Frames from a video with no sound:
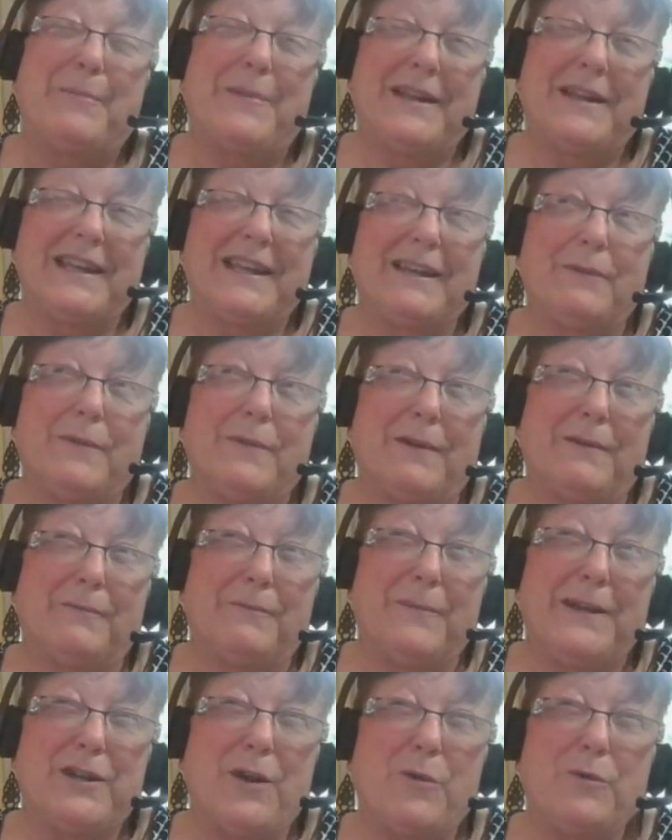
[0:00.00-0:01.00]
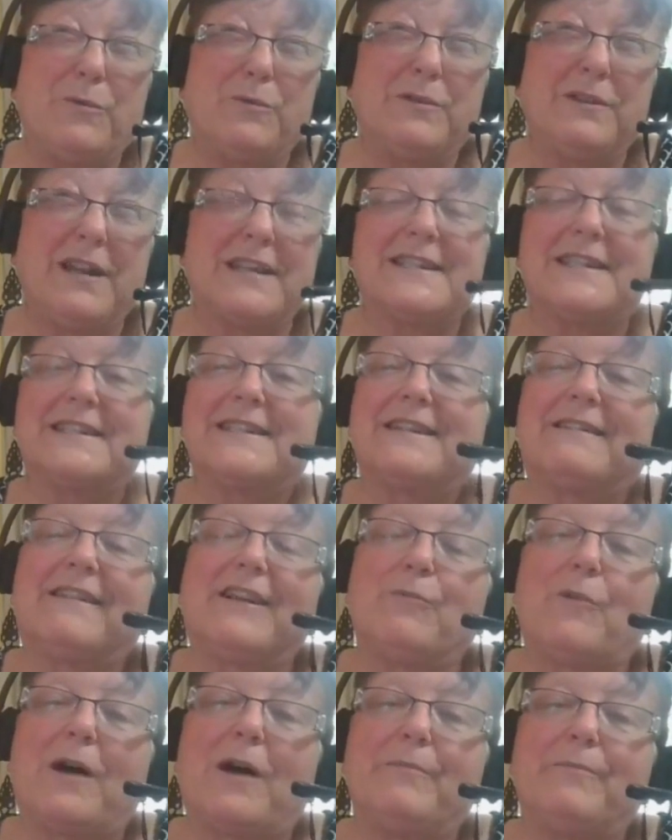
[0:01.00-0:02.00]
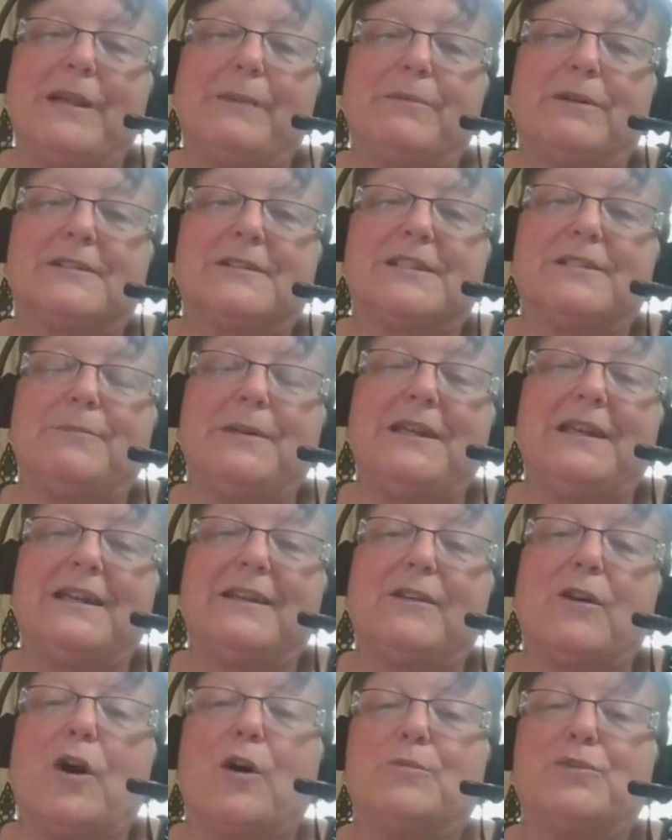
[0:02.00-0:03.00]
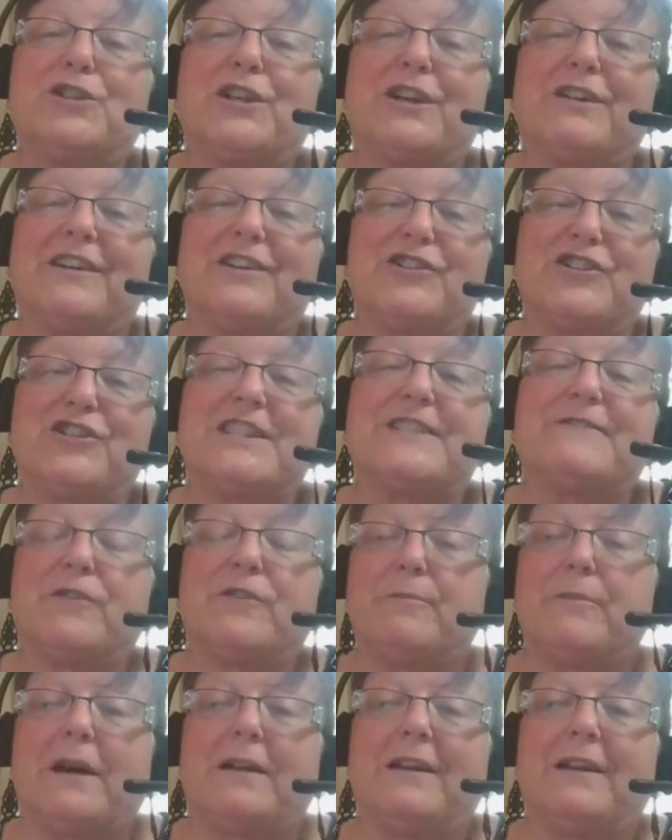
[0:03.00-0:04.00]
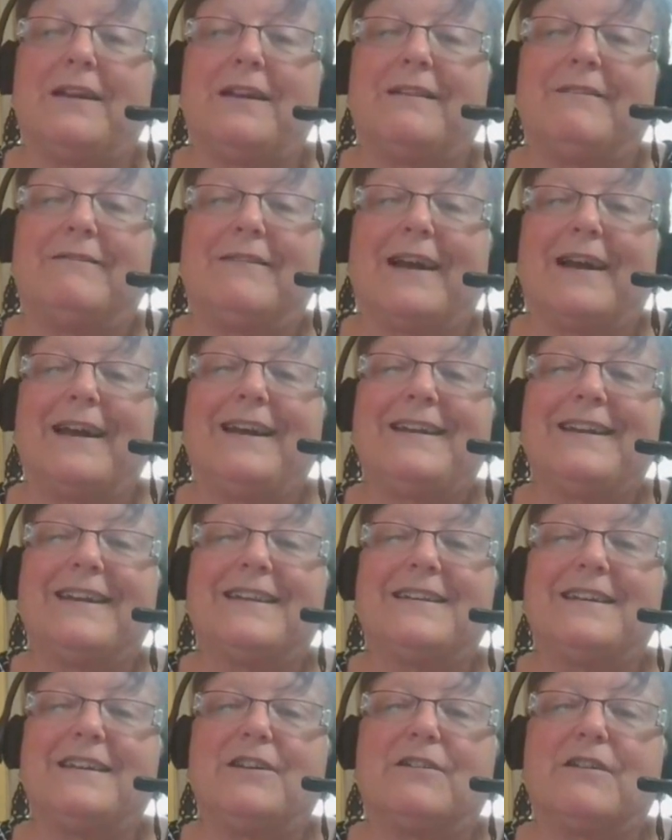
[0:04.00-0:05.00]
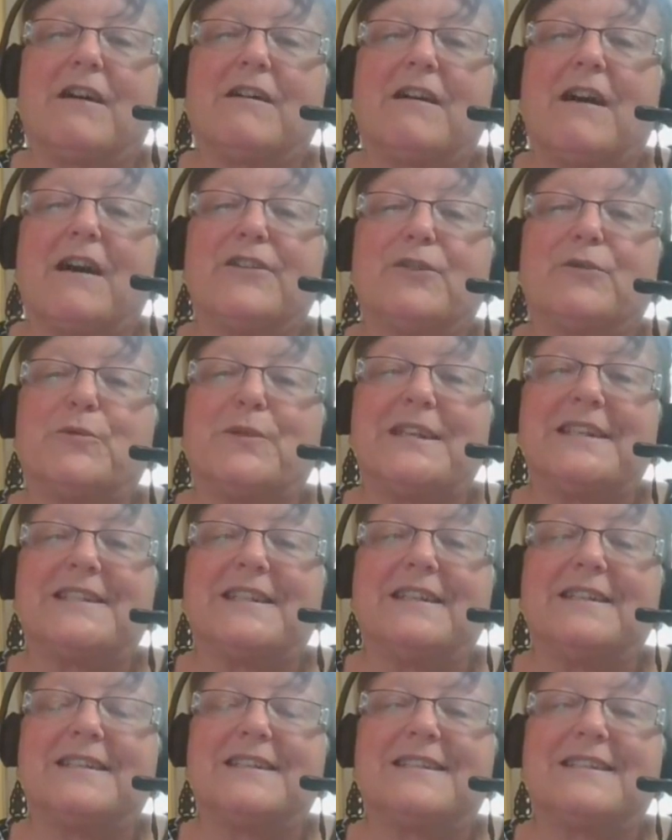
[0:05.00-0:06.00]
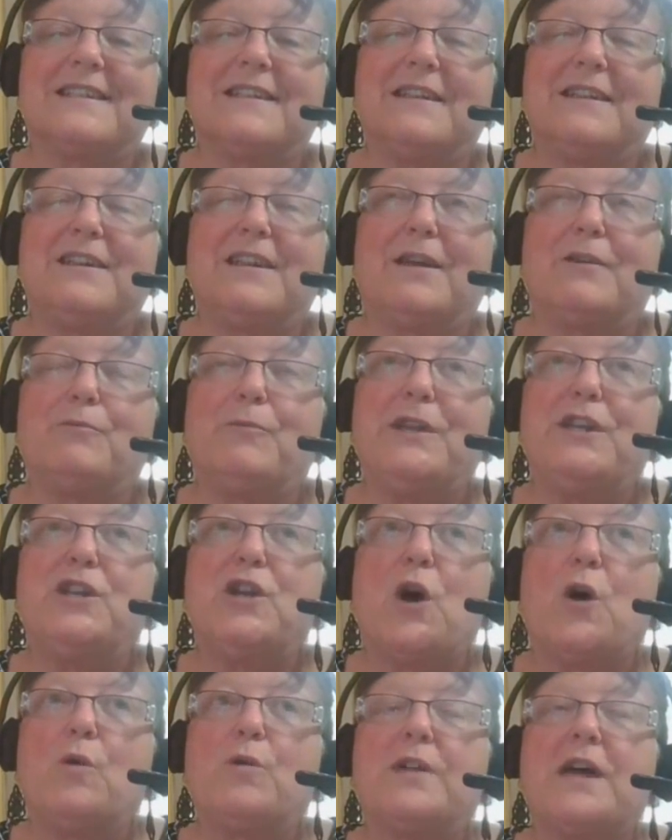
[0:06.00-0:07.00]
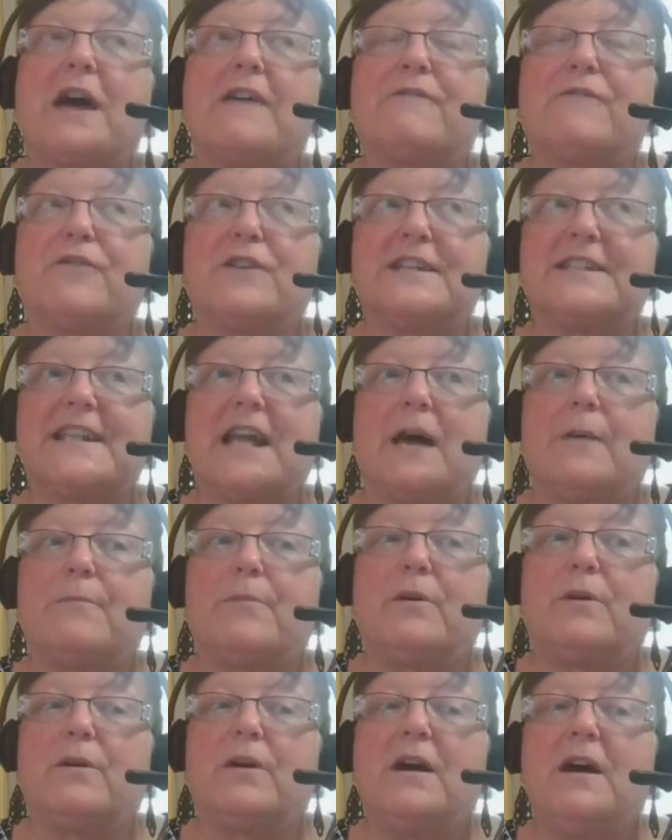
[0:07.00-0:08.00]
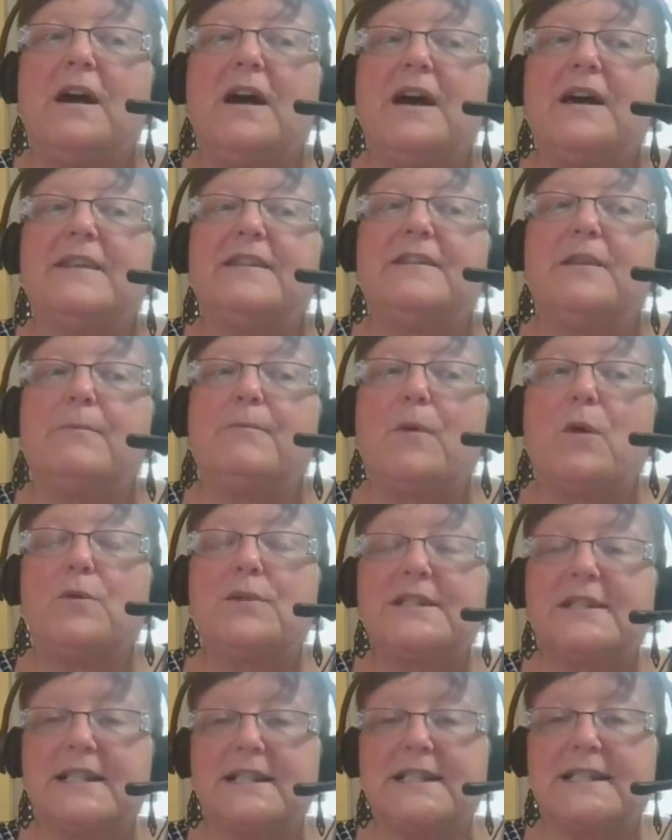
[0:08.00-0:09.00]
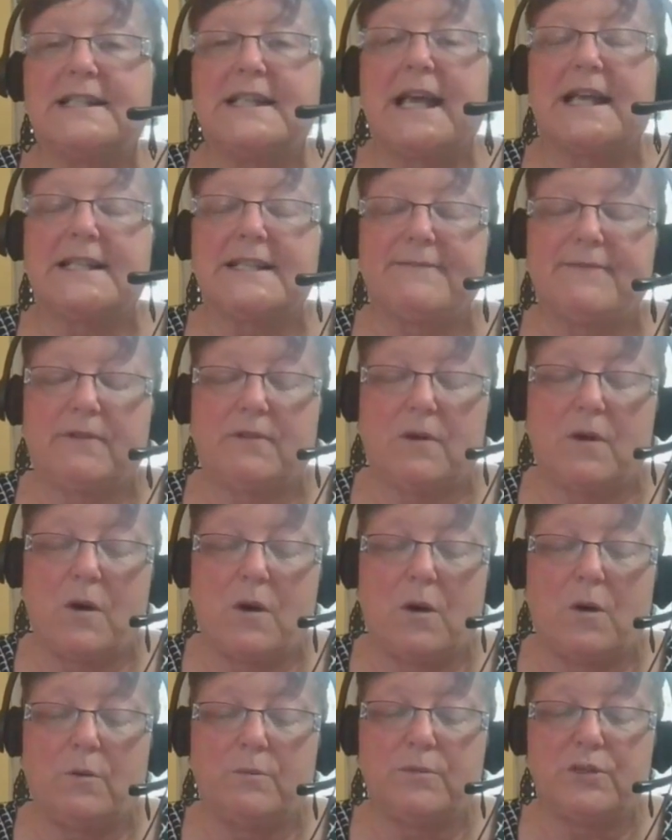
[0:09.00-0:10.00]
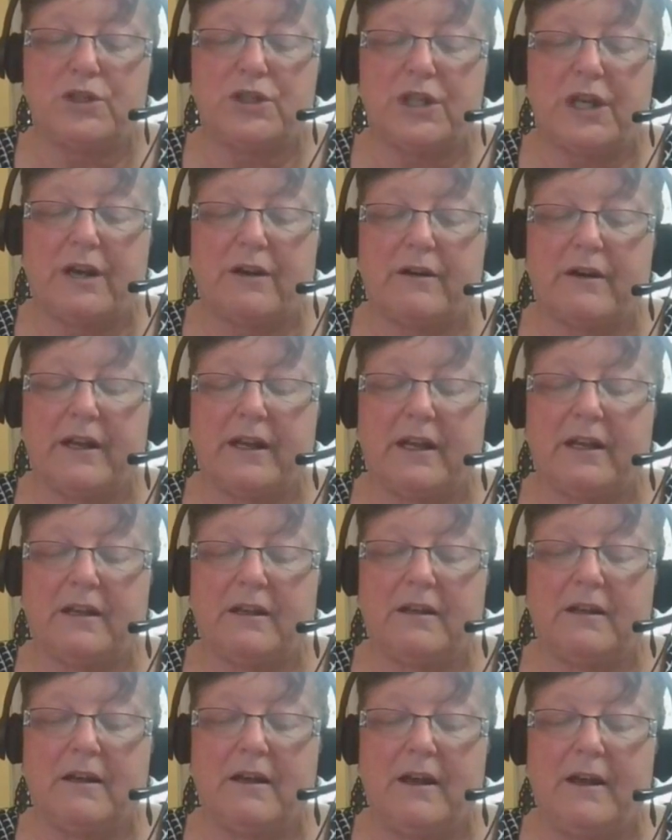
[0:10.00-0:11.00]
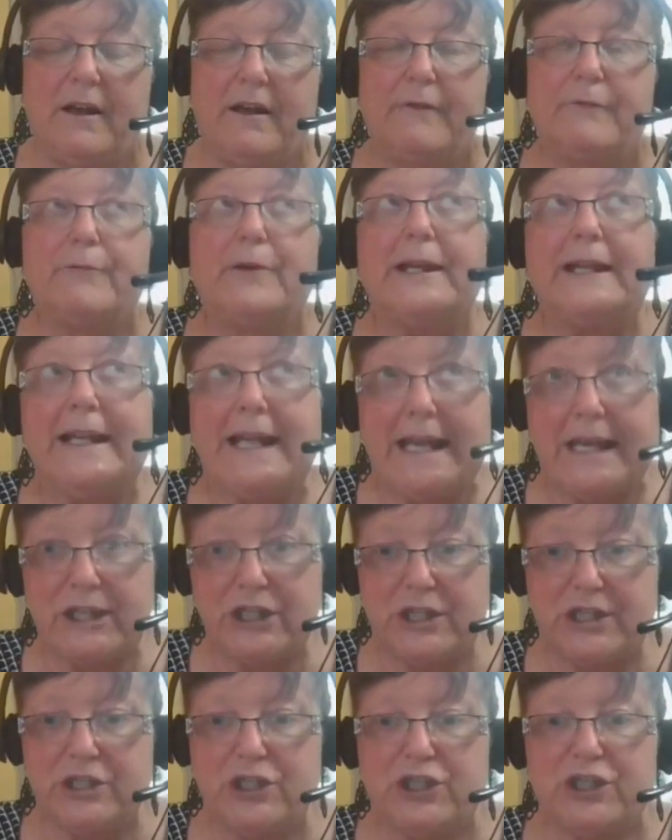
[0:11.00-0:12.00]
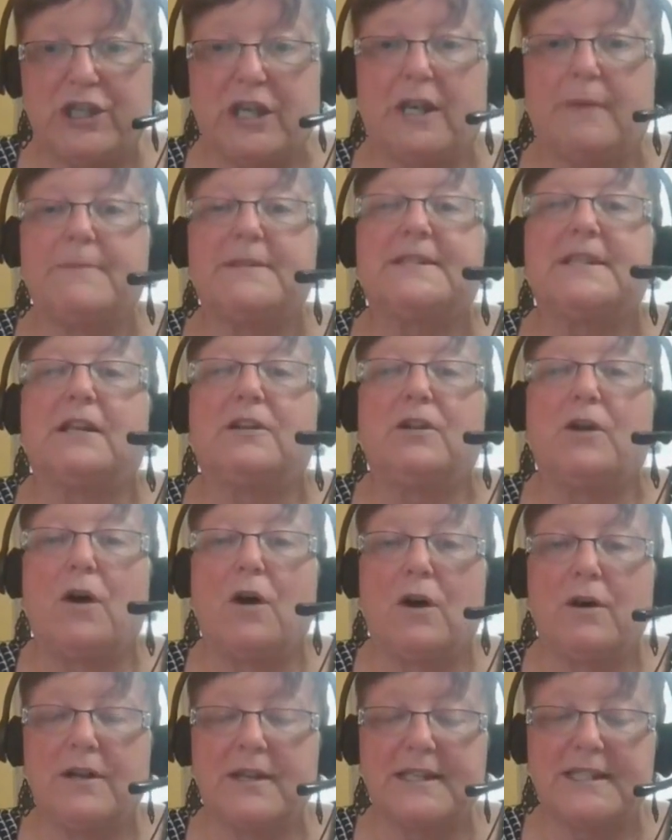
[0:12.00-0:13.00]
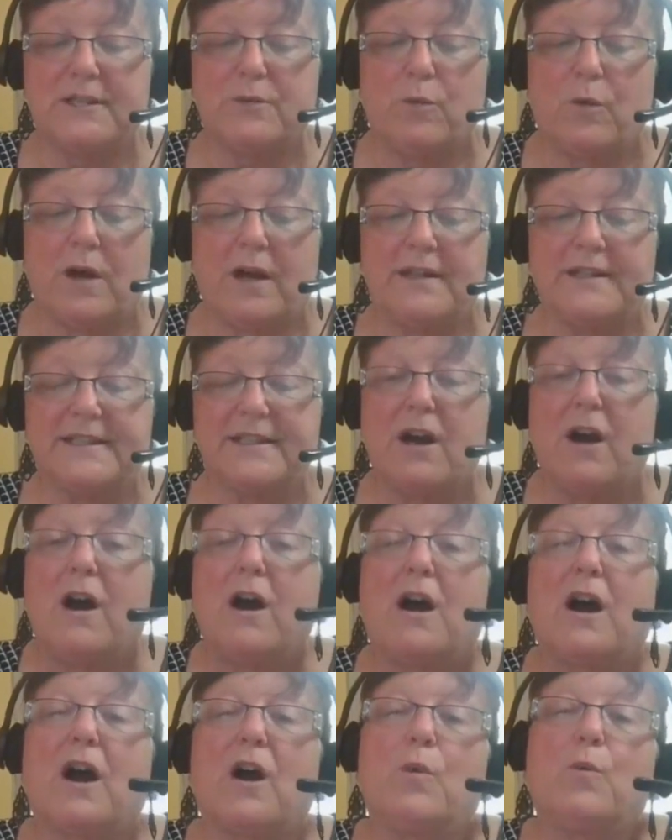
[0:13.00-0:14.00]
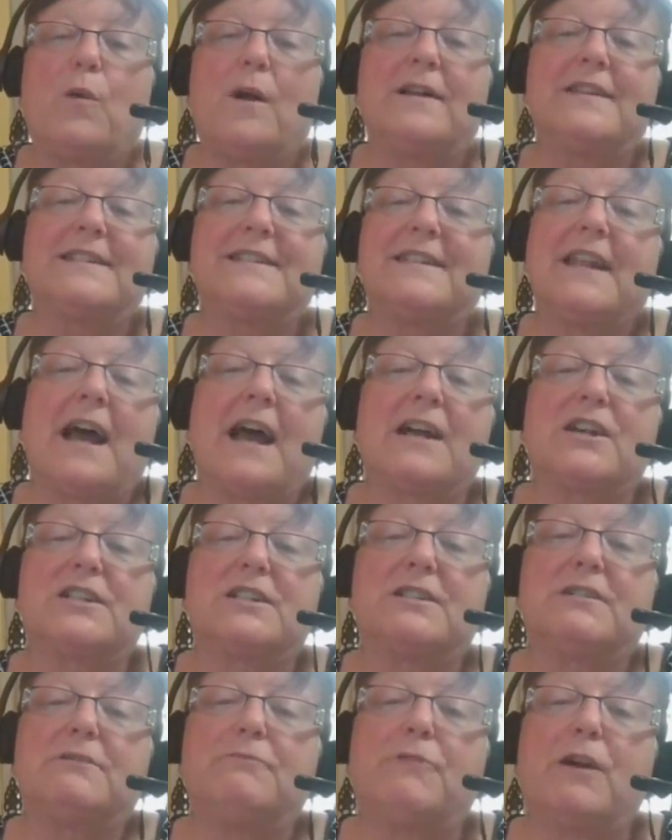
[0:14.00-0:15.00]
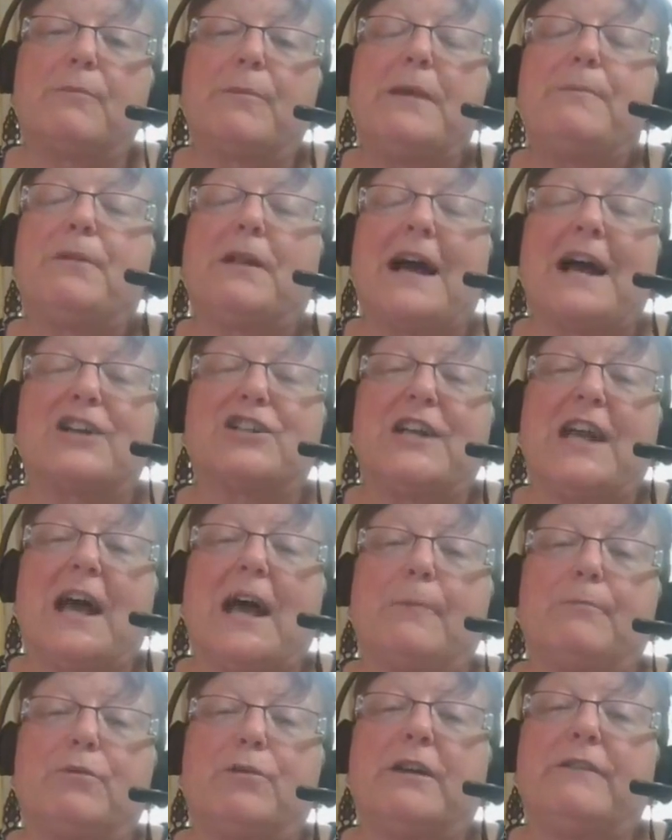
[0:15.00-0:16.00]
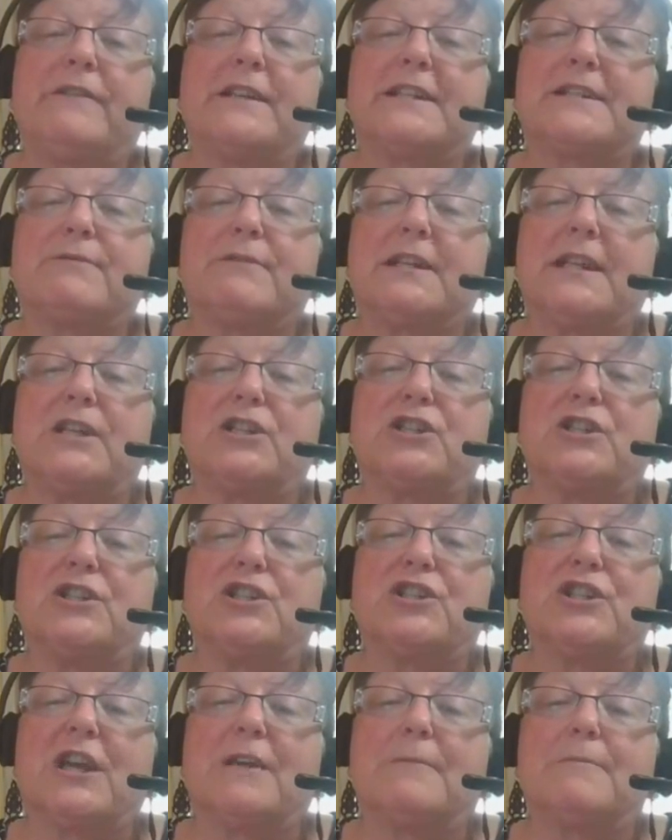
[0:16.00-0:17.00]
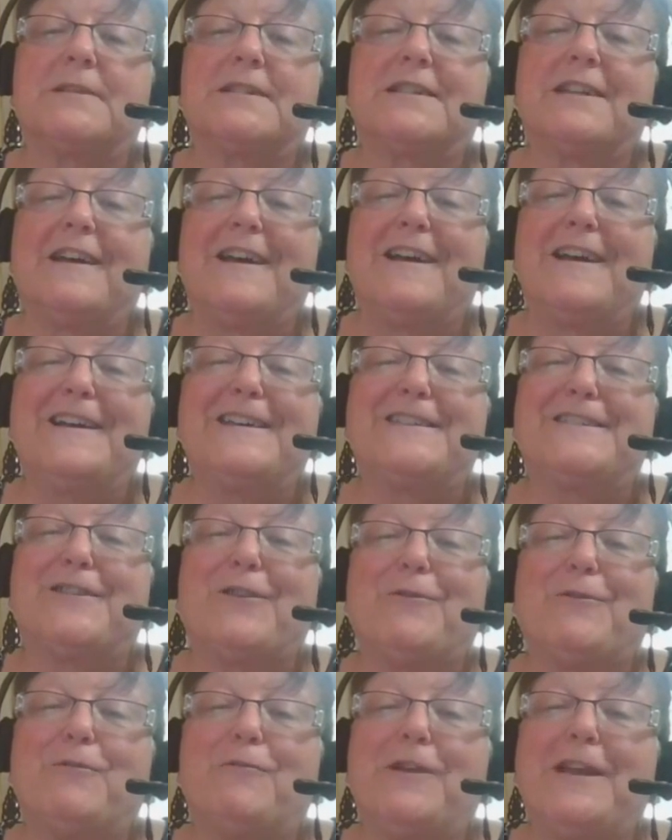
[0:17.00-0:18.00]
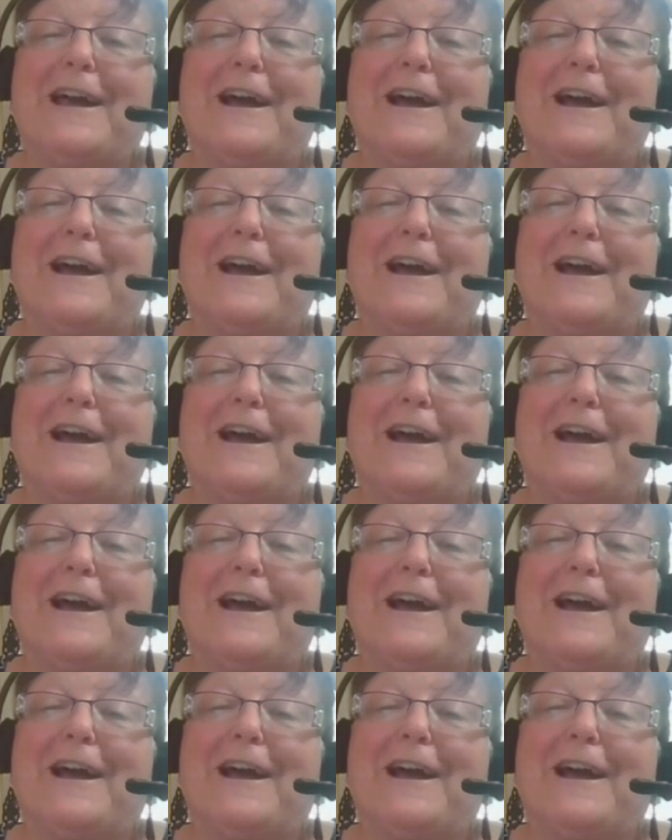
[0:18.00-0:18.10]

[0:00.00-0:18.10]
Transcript: But we don't necessarily want people to be in home sharing just for the money, right? There are other reasons that we know that, for example, the most successful home sharing relationships, the longest ones, are ones where people actually had previous relationships. So we